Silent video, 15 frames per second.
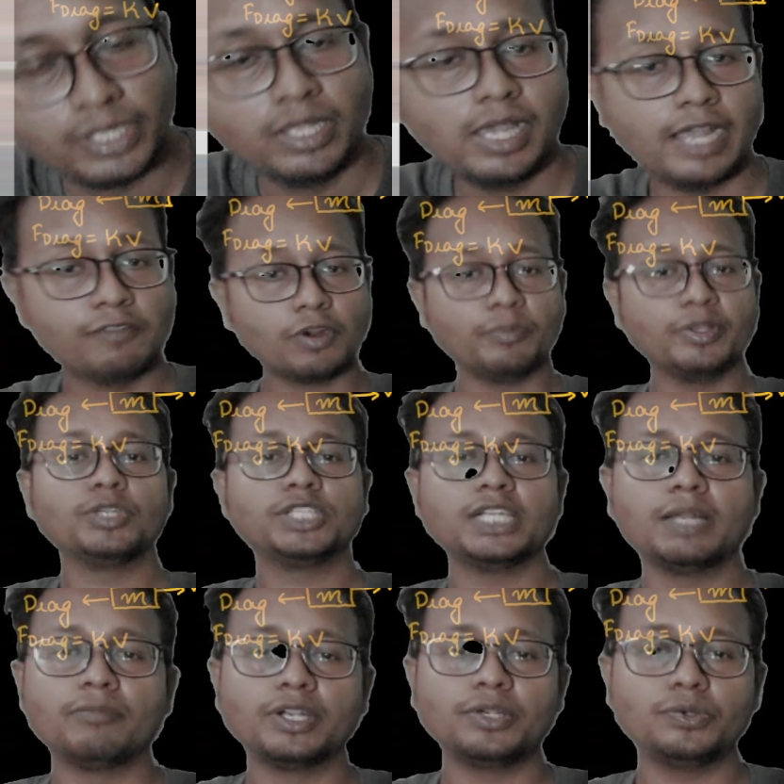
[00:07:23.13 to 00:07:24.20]
And from equation
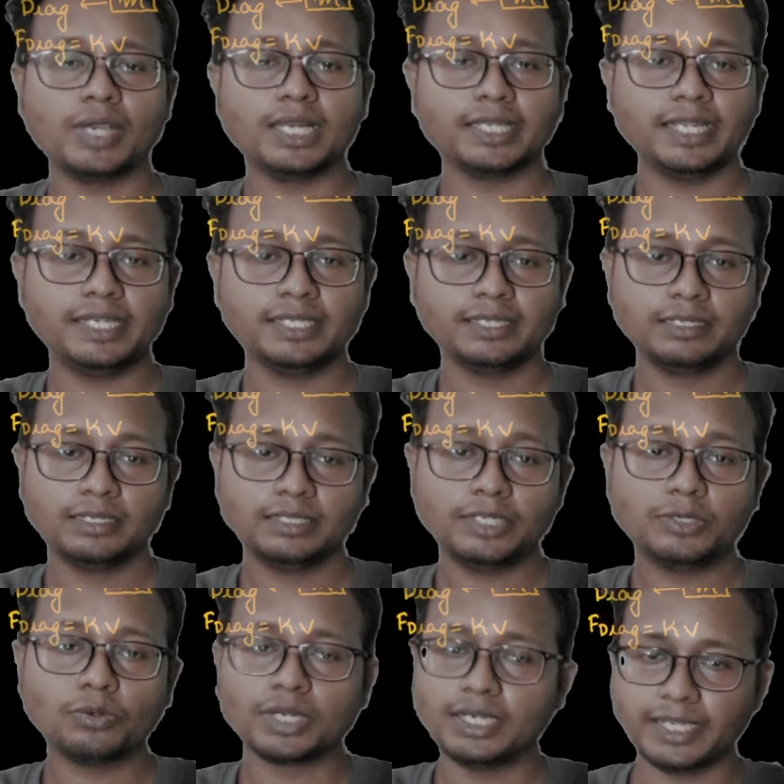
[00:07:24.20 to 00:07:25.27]
number 2, I'll get the
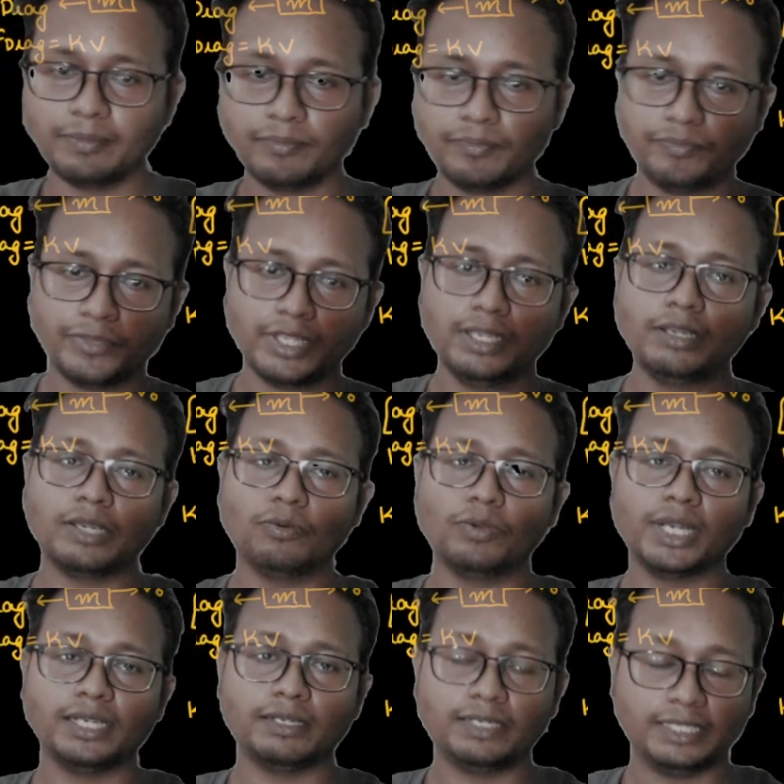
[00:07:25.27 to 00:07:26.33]
total time. Now when
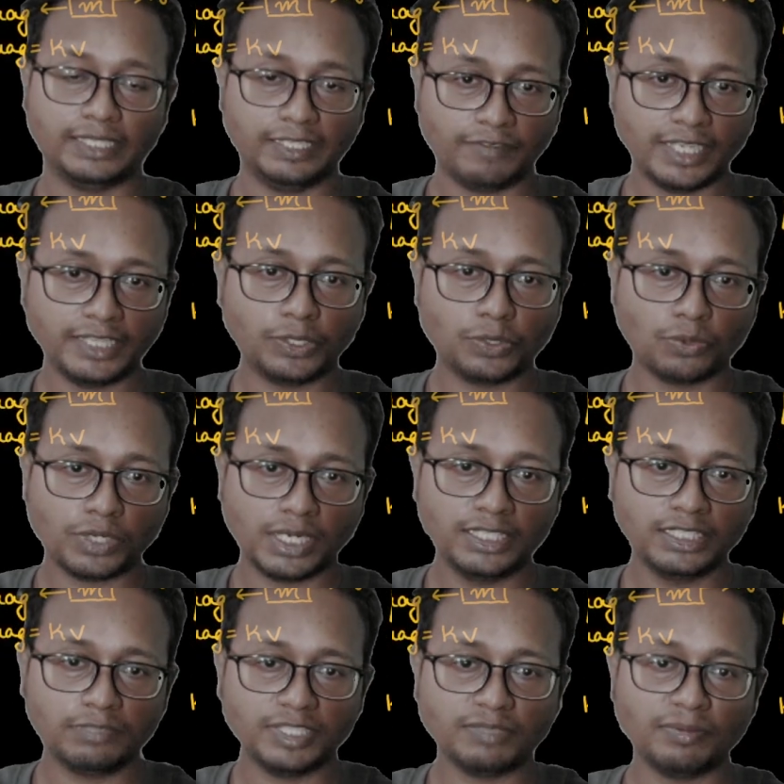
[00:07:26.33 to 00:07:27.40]
I divide the total
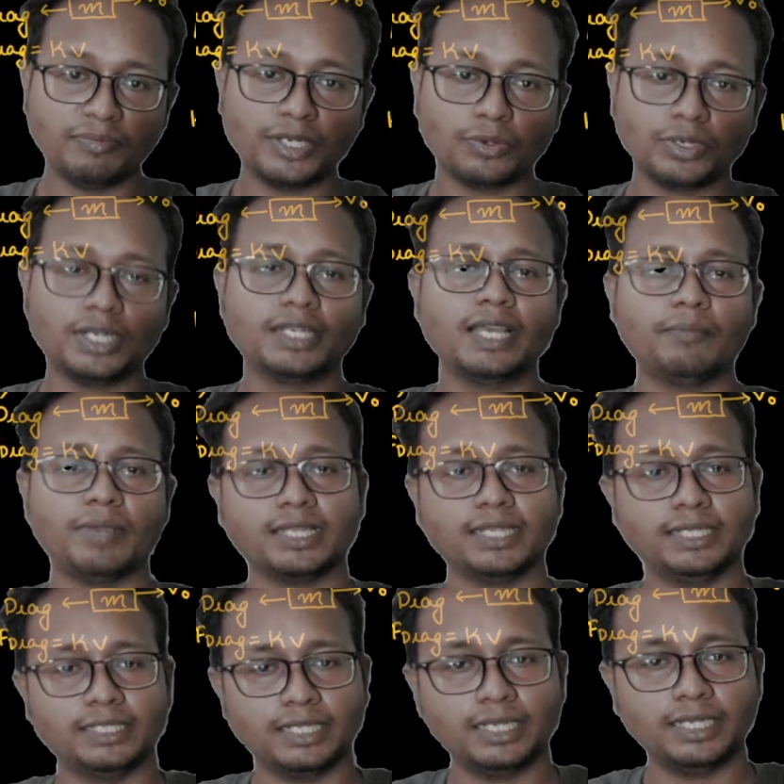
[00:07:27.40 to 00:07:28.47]
displacement by total time, I'll
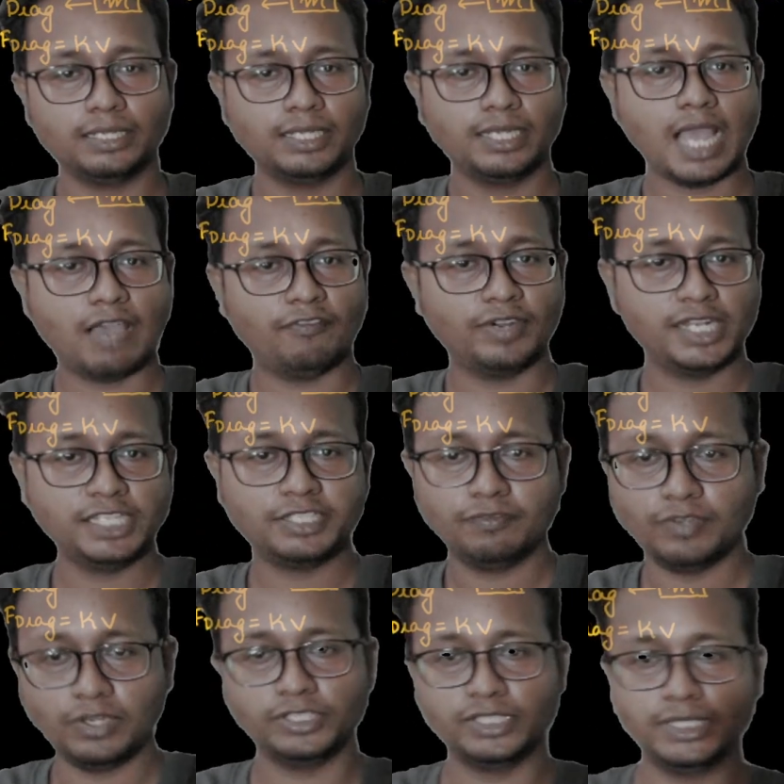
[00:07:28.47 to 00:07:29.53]
get the average
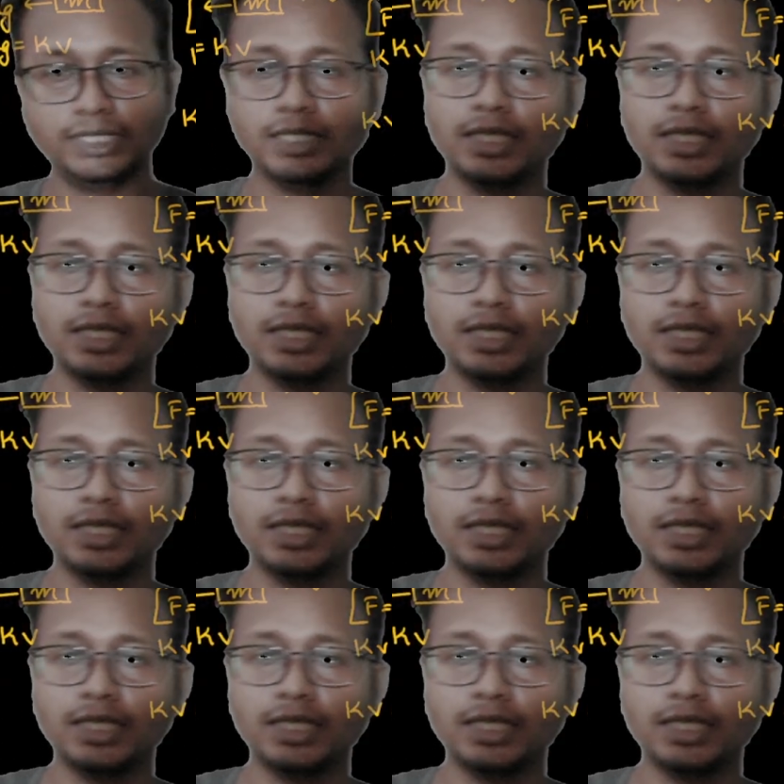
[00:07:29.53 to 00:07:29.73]
velocity.